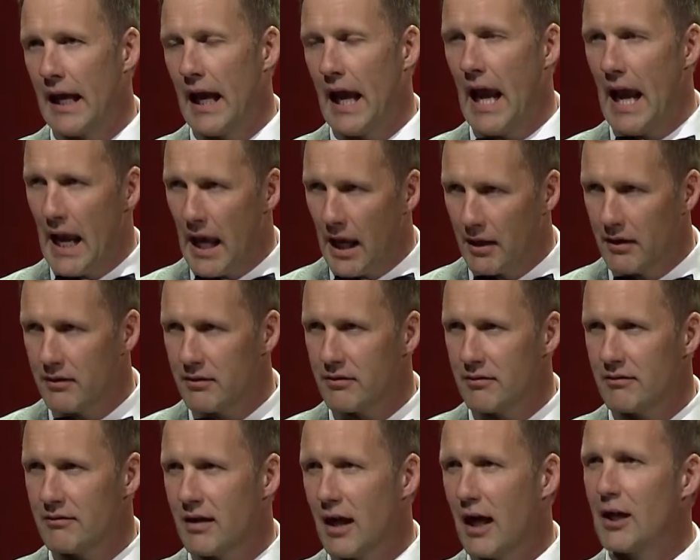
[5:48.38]
And
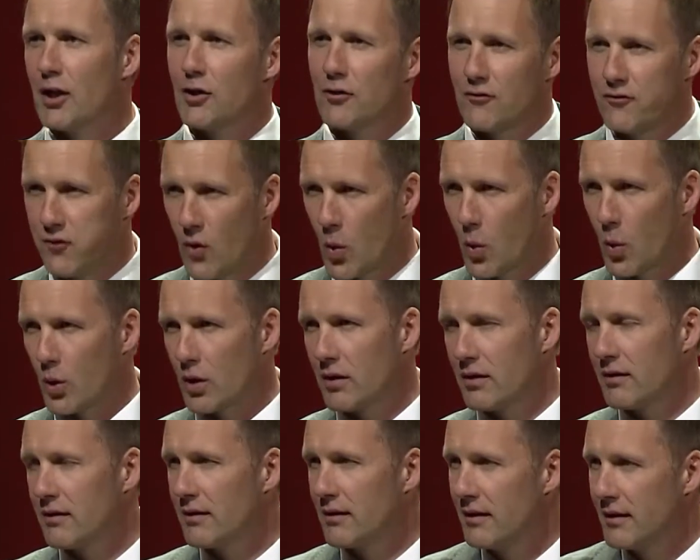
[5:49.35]
I look forward,
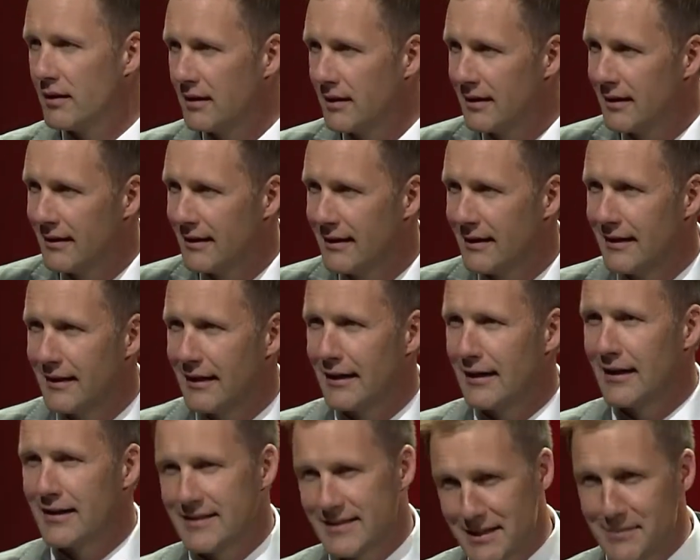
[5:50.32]

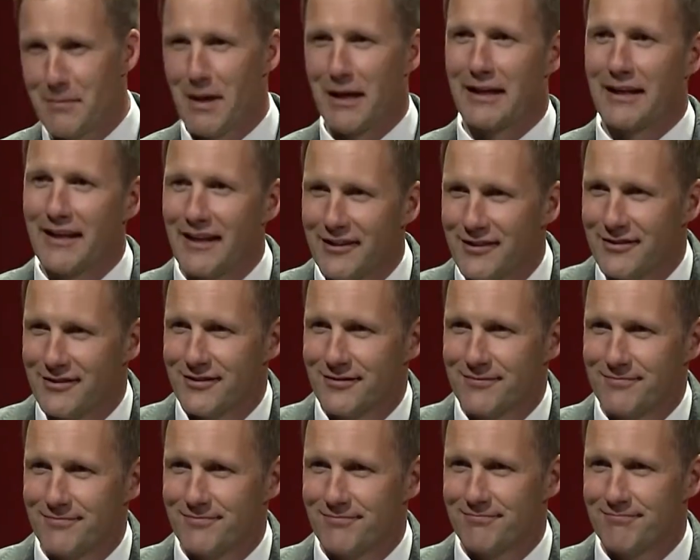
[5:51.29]
and I see my kids.
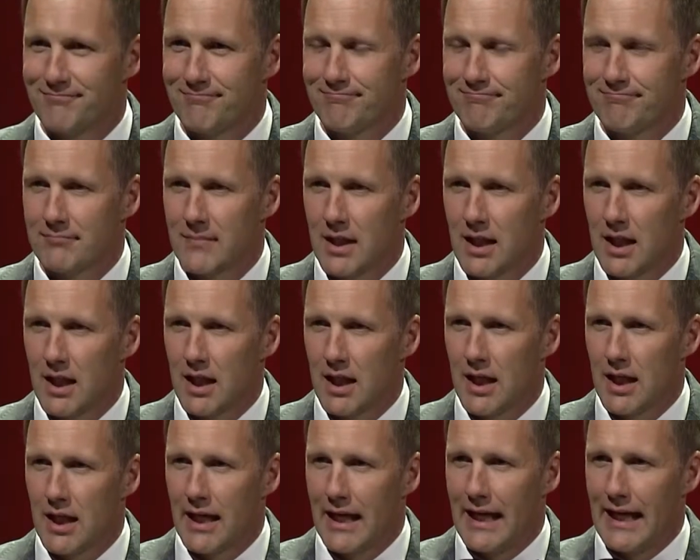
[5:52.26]

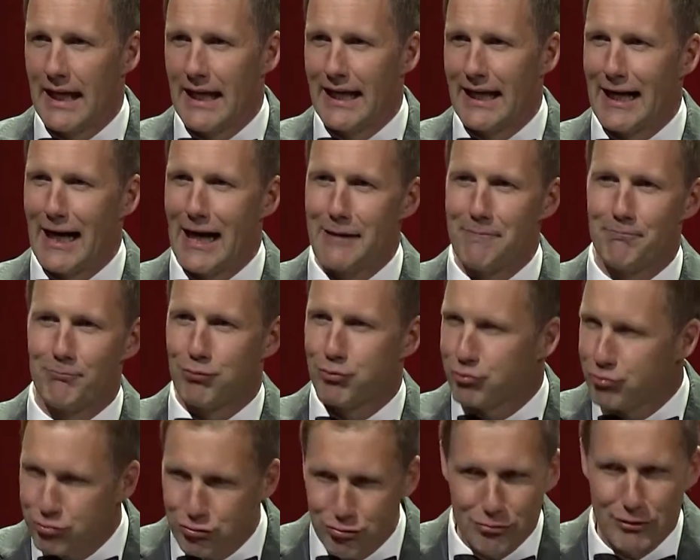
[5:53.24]
And I
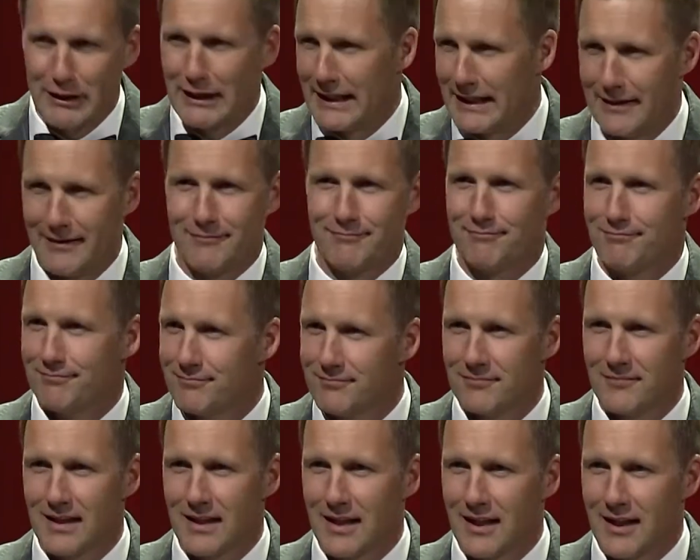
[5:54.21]
pray
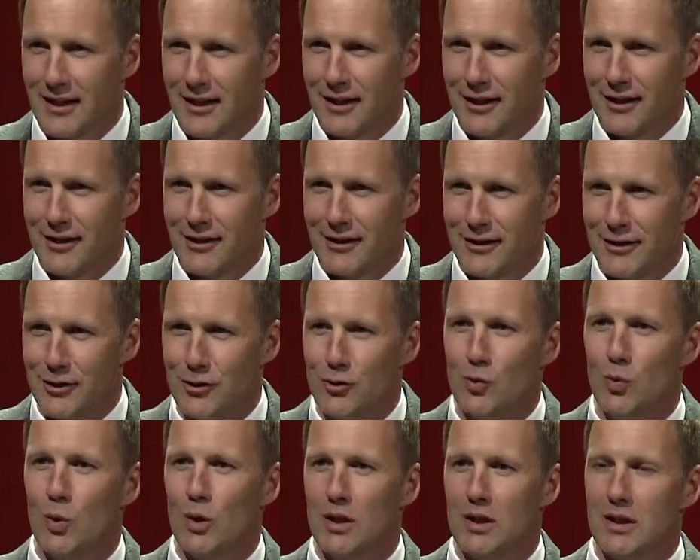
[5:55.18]
you
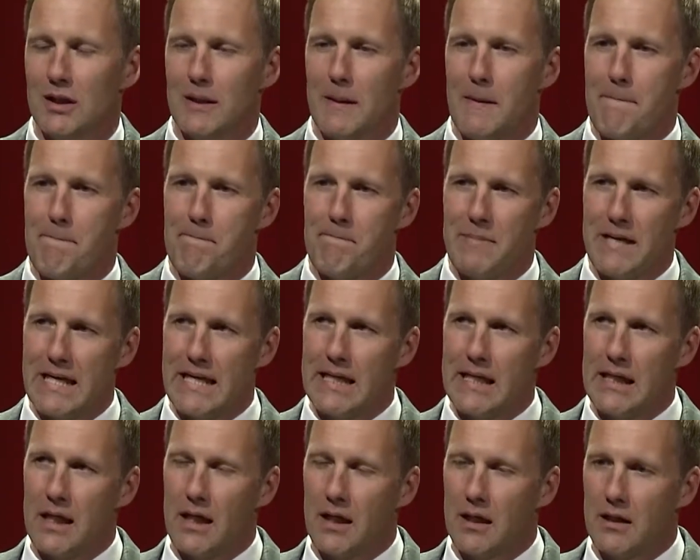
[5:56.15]
will
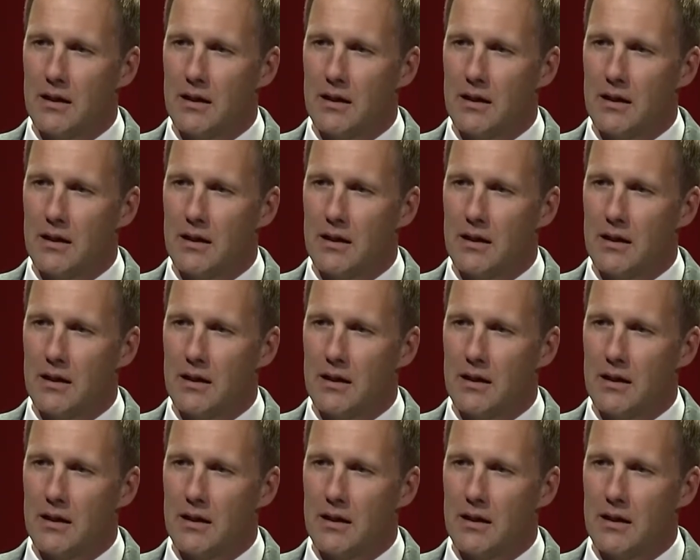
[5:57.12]
be